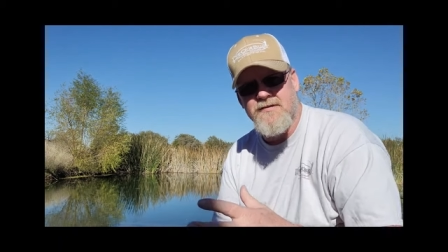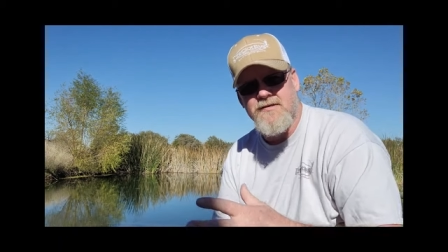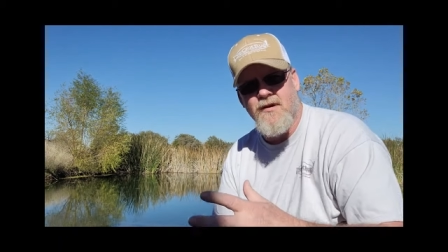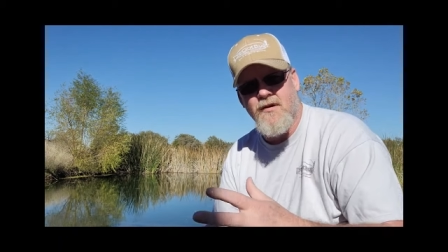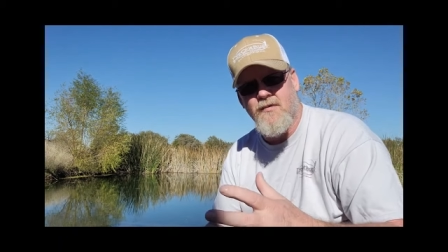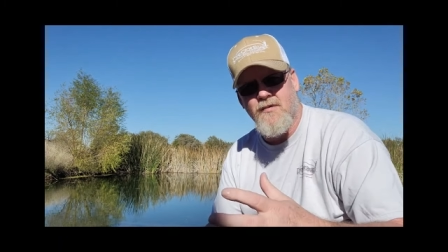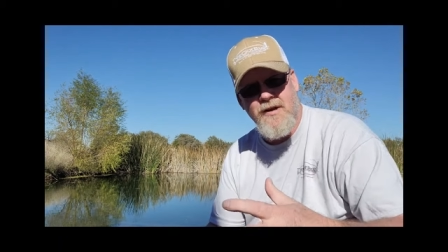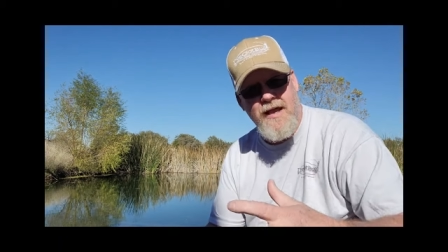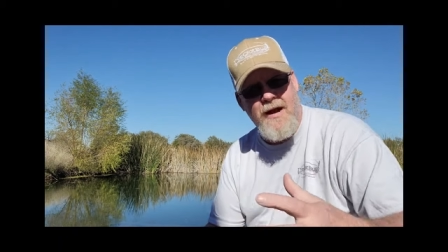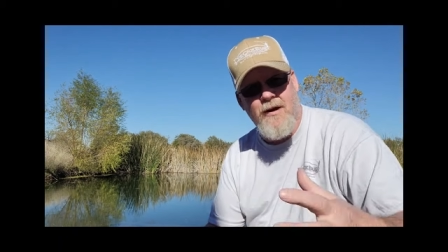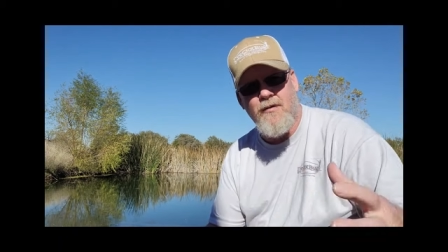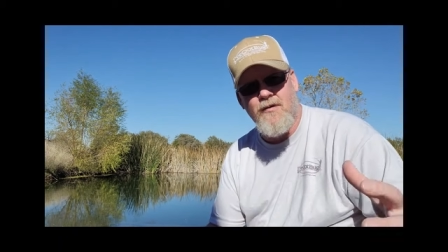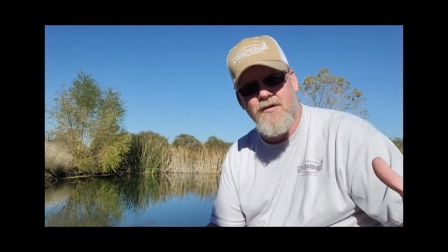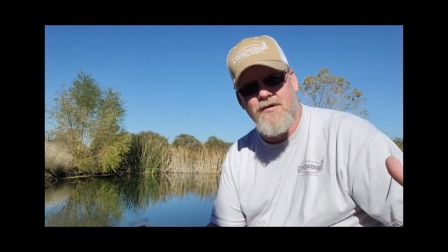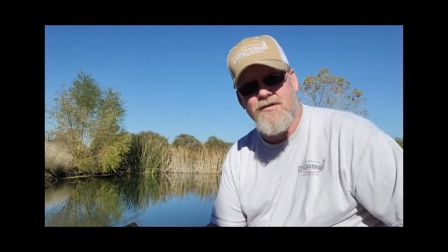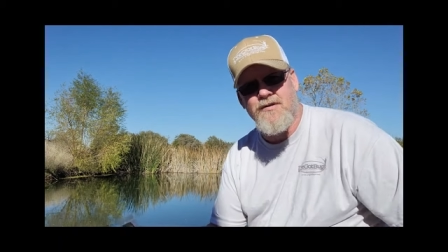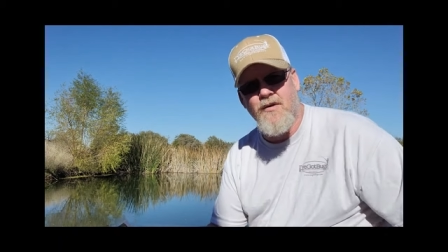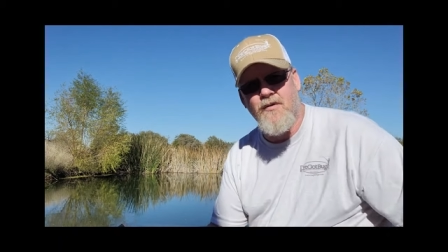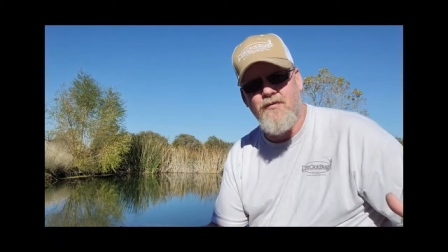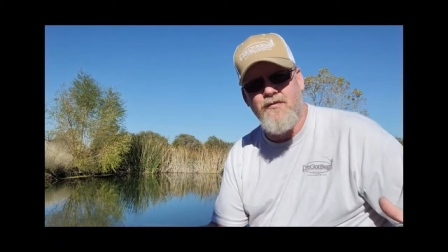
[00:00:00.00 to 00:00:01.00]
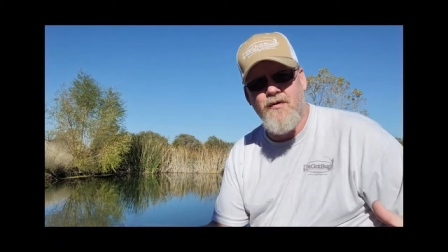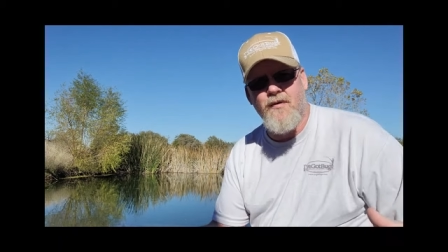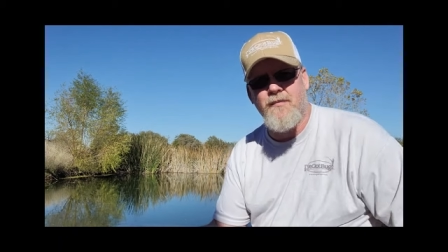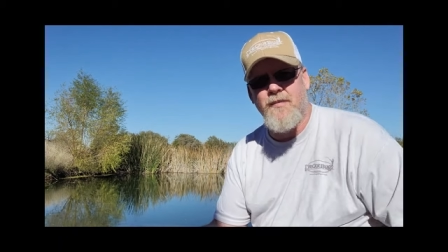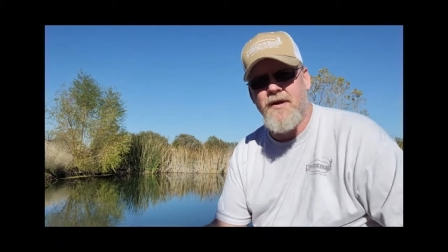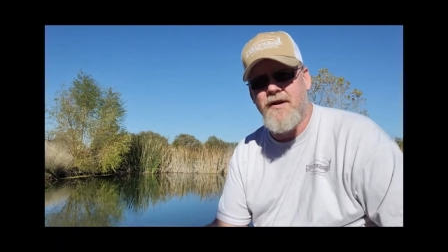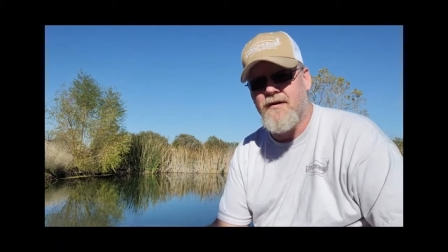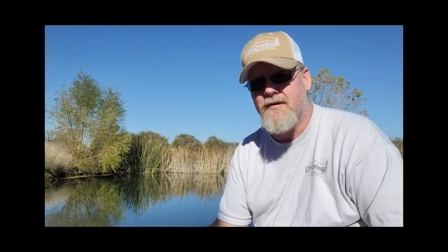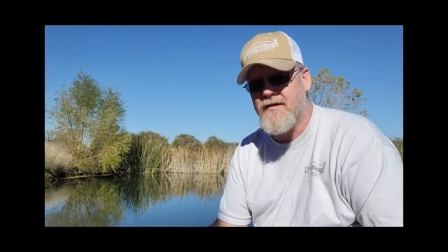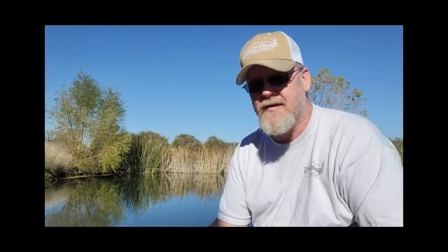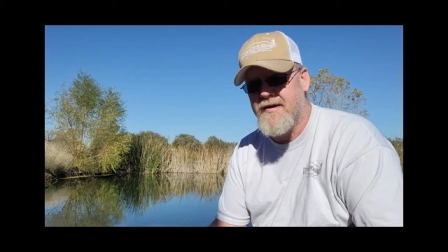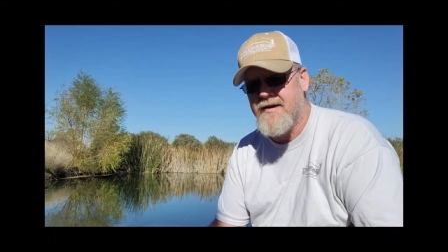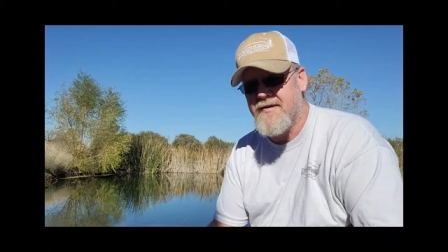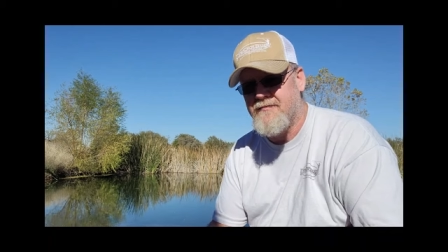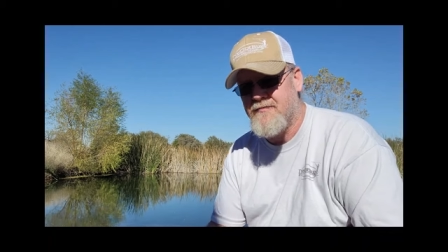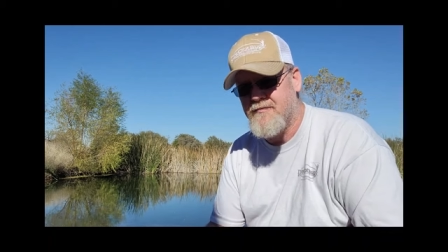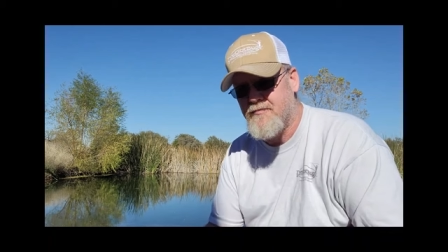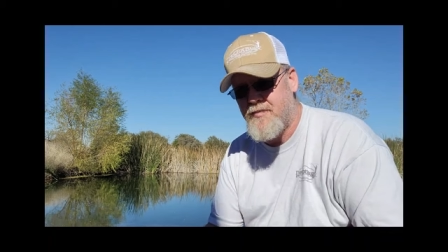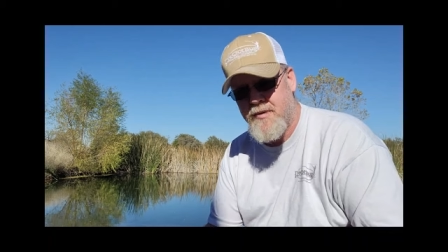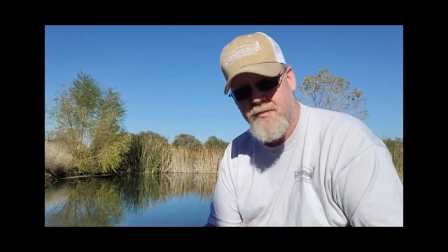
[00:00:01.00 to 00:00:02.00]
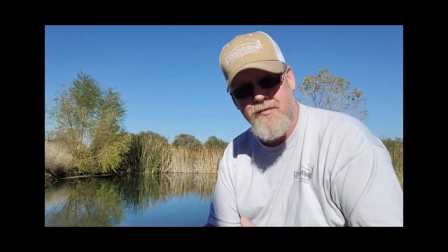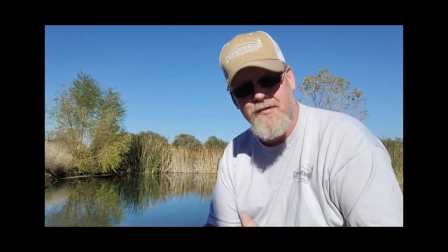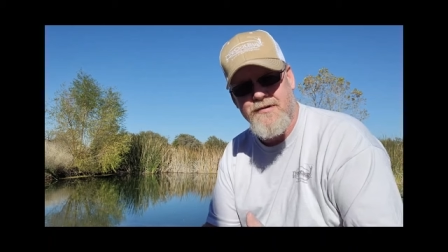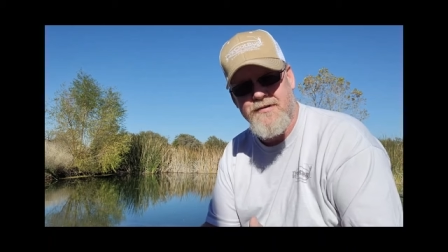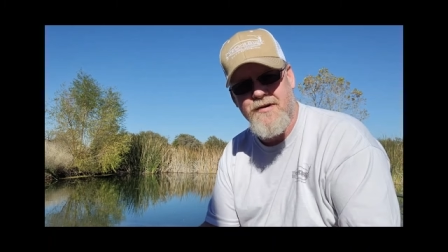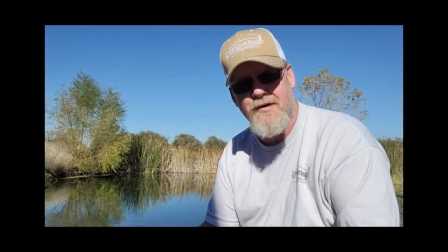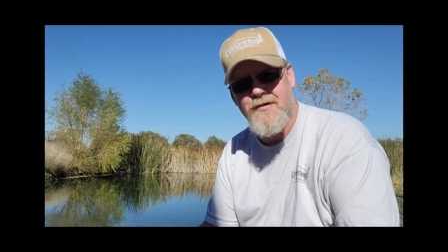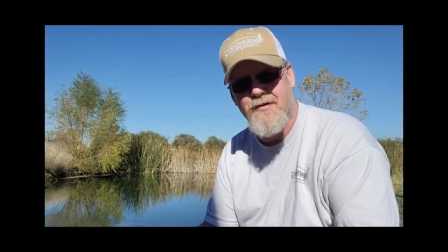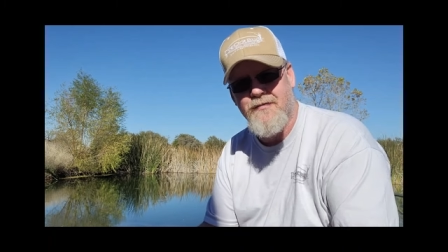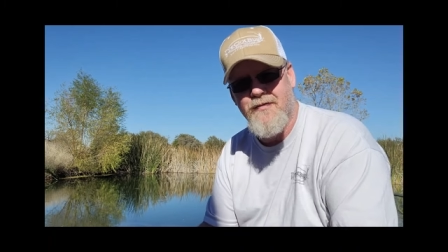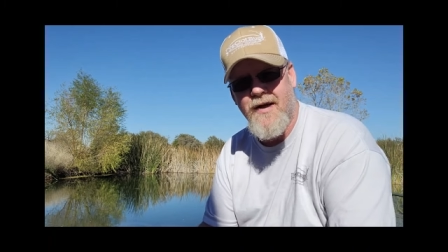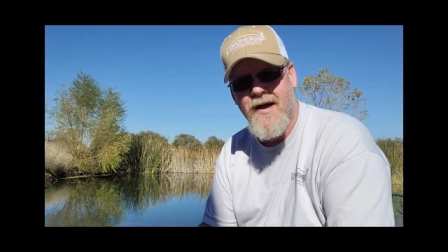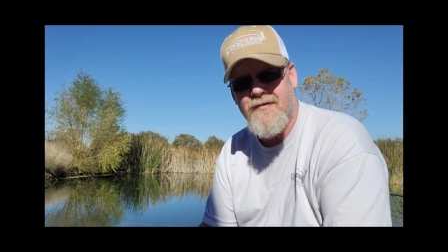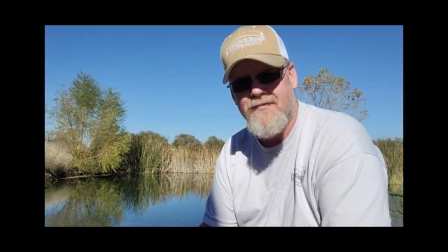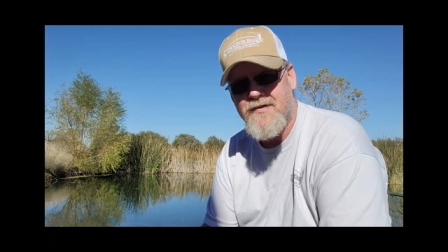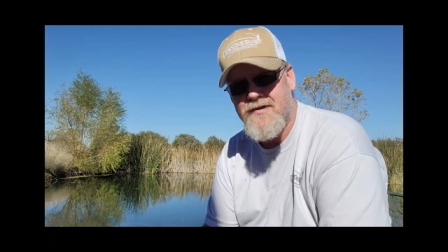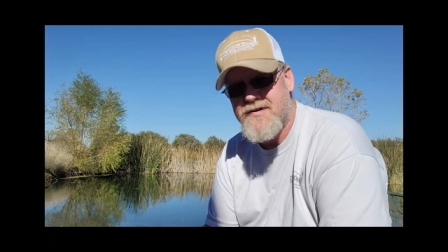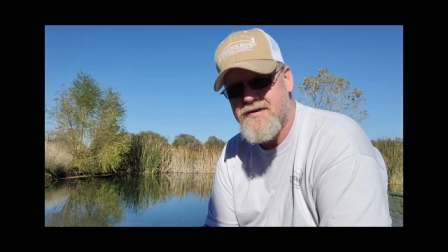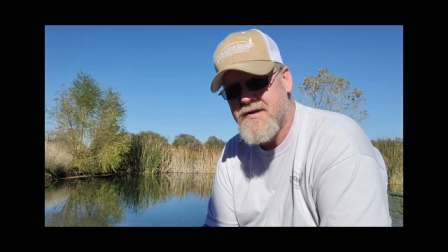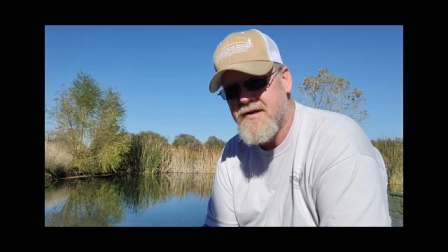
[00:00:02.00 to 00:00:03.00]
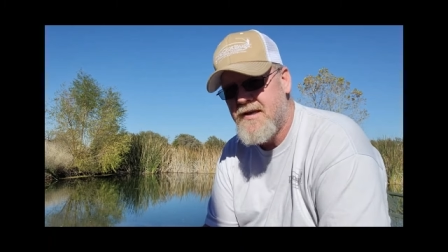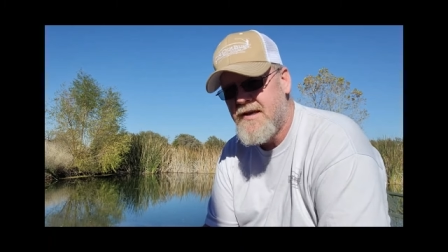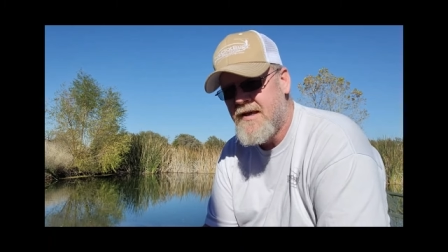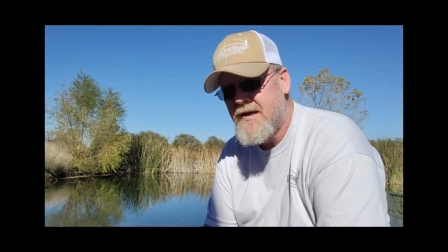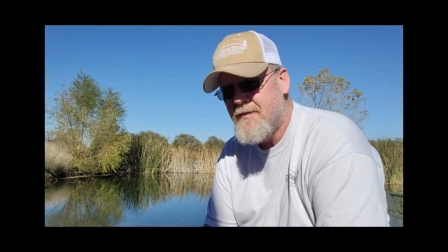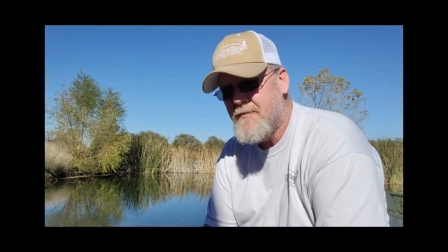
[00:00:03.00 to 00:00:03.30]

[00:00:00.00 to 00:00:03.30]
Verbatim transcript: you know, an hour or so from here, and people are starting to fly fish it.